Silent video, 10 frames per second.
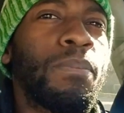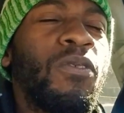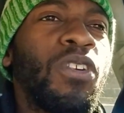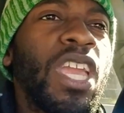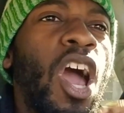
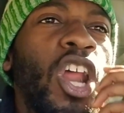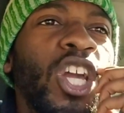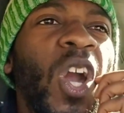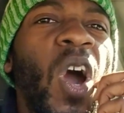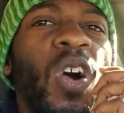for y'all to
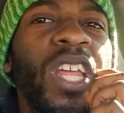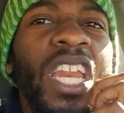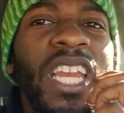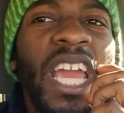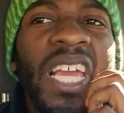call that
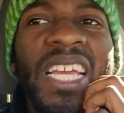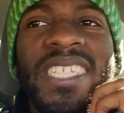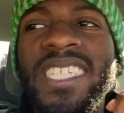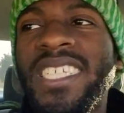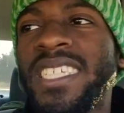in that
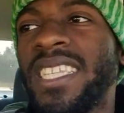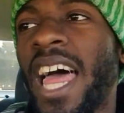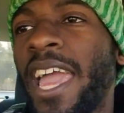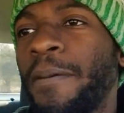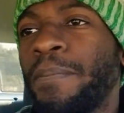instance is like